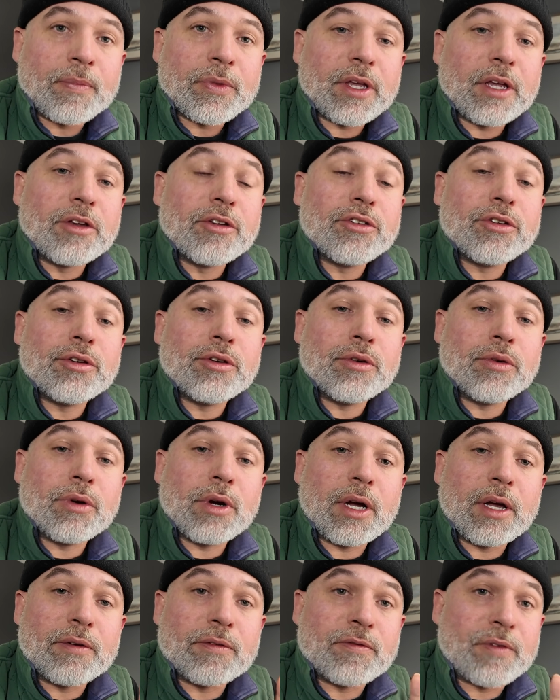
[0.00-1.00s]
into
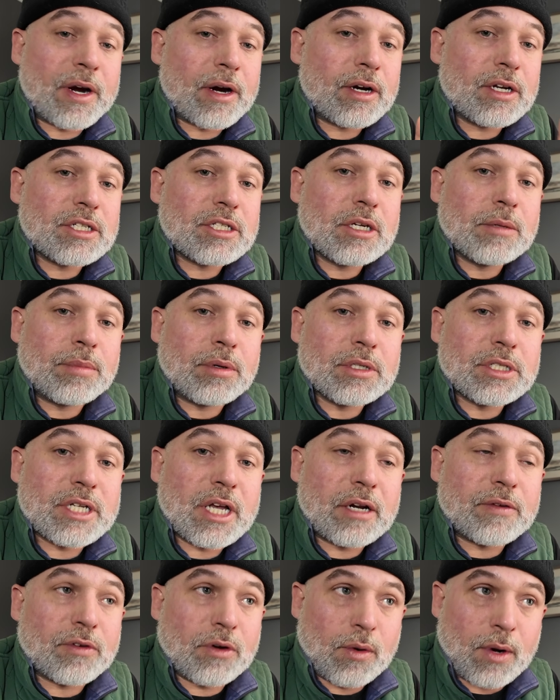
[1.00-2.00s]
a very simple
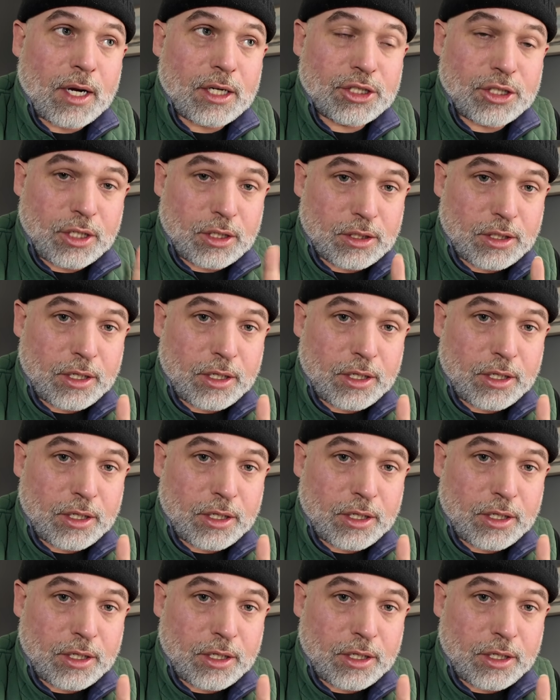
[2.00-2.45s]
set of questions.